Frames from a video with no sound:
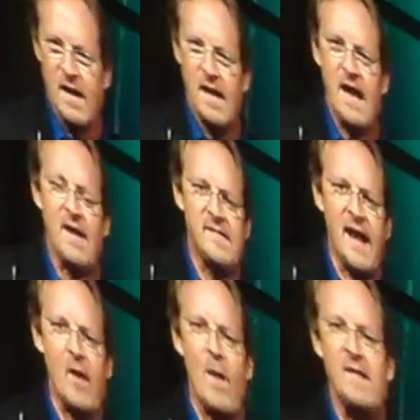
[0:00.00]
Now, I said
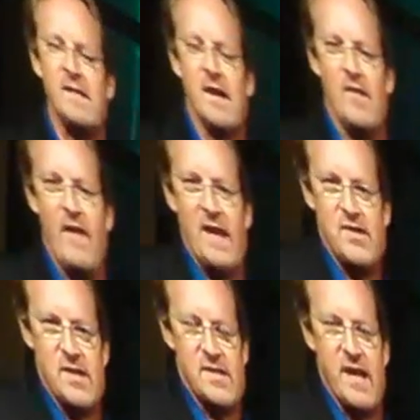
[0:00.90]
I went to the
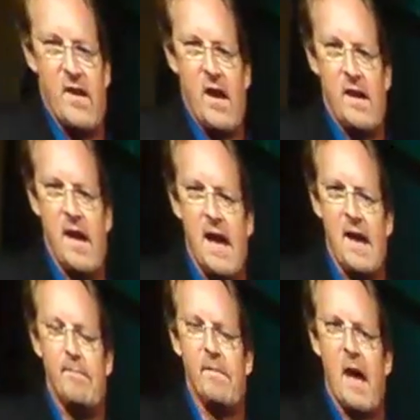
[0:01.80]
conventions, and on,
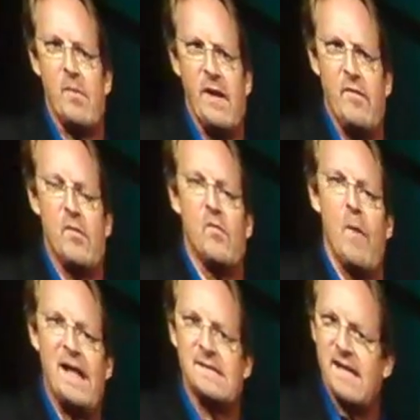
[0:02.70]
uh, I believe it was
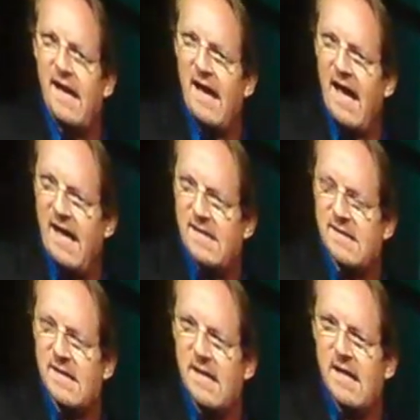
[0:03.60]
Wednesday night,
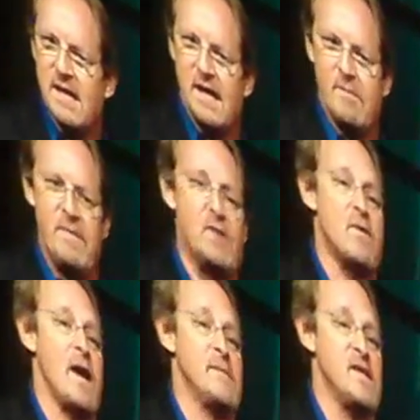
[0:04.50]
Mitt
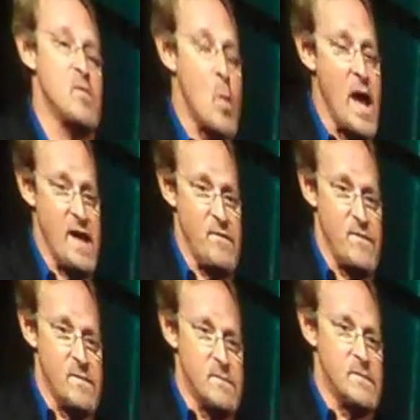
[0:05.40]
Romney's
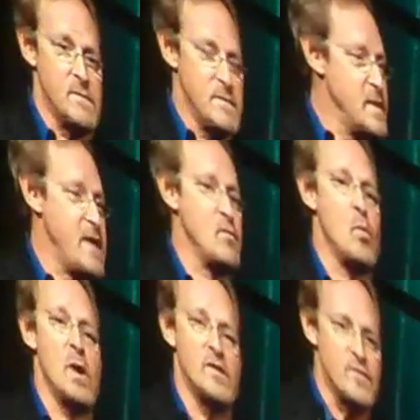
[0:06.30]
wife gave a
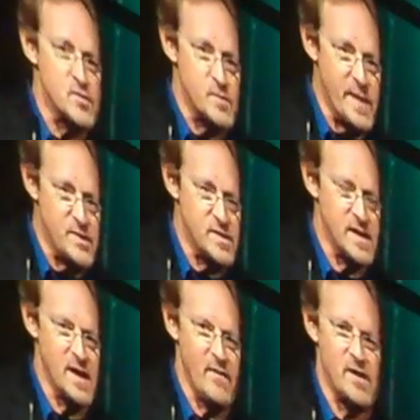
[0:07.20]
wonderful speech at the
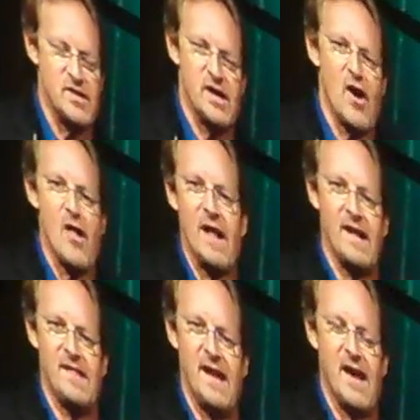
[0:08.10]
convention, and all I
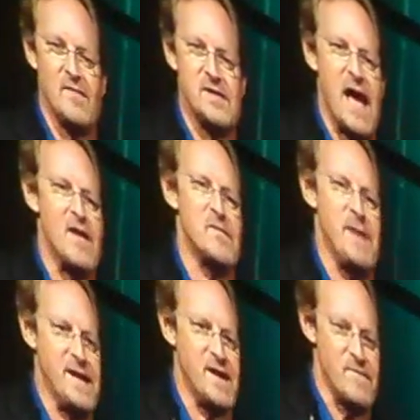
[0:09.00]
could think of is how's
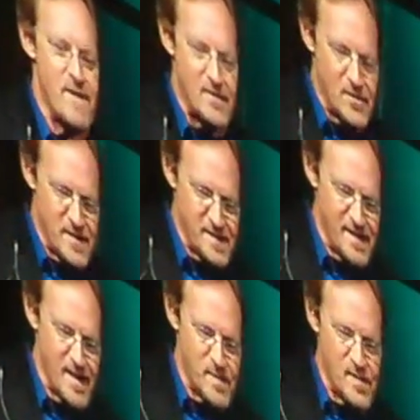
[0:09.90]
Mitt going to follow this
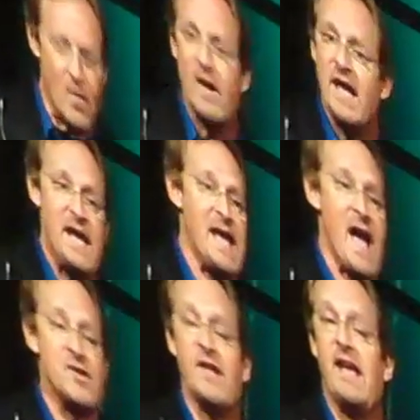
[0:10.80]
up? So he
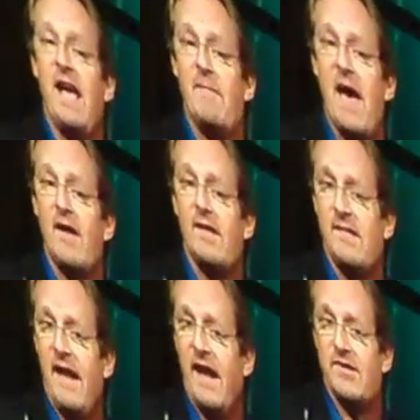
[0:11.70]
actually came out on
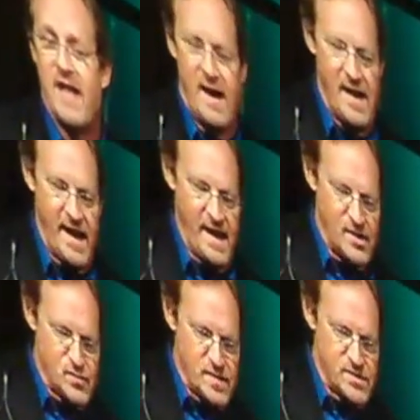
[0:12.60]
stage that night, and
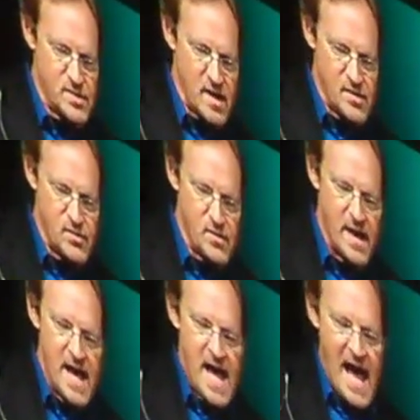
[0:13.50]
I drew this cartoon.
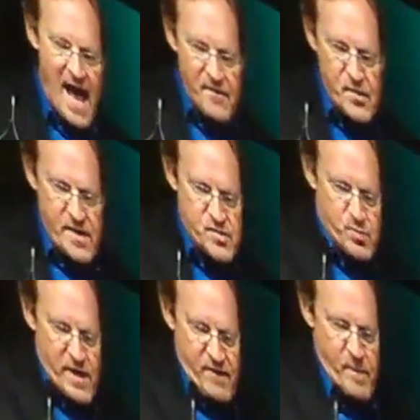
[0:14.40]
After his
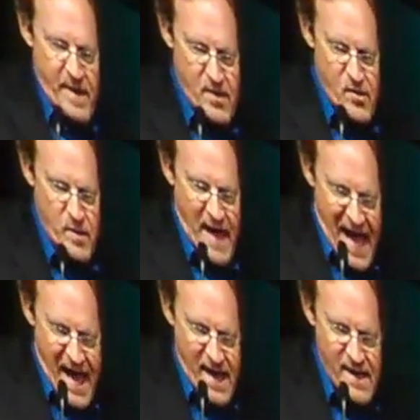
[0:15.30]
brief appearance with
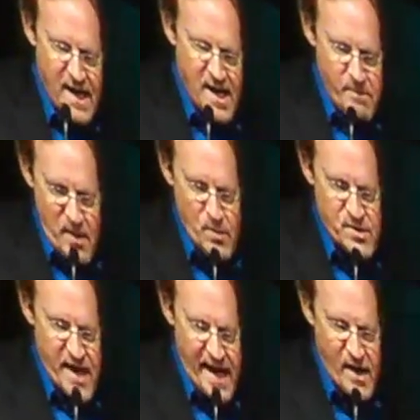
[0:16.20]
Anne, Mitt was
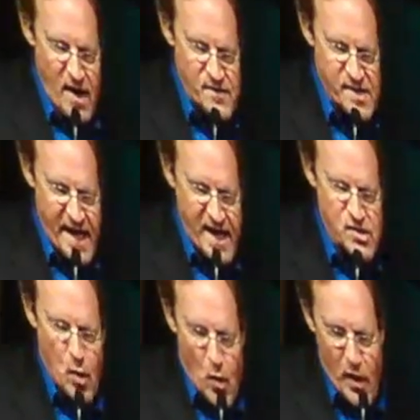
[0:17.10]
taken off stage,
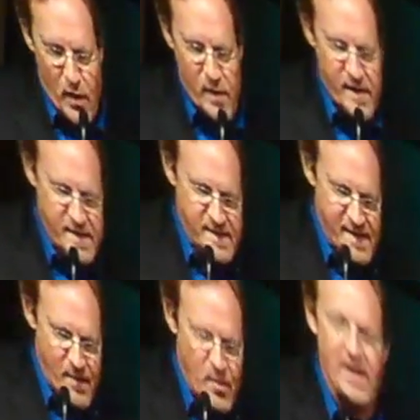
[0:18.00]
oiled,
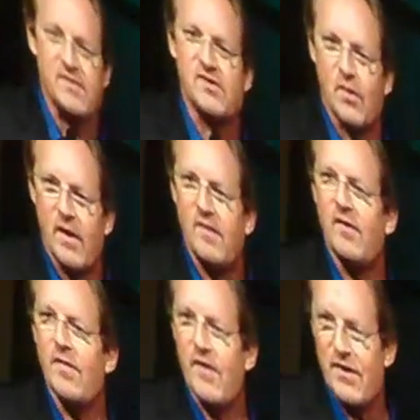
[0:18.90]
disassembled, and stored
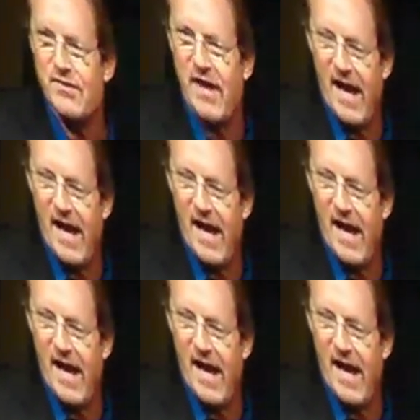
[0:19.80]
until Thursday.